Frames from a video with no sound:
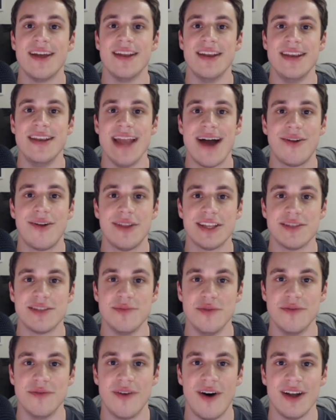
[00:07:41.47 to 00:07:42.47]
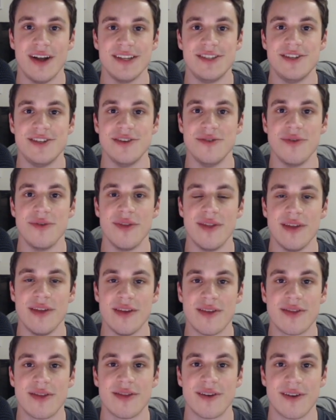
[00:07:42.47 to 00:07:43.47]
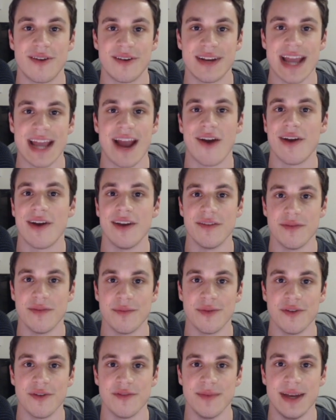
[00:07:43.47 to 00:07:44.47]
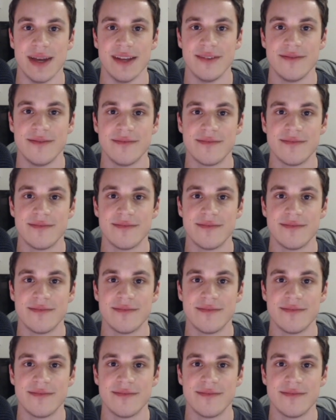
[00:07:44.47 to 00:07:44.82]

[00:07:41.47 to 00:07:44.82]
Now let's move on to the third area of improvement.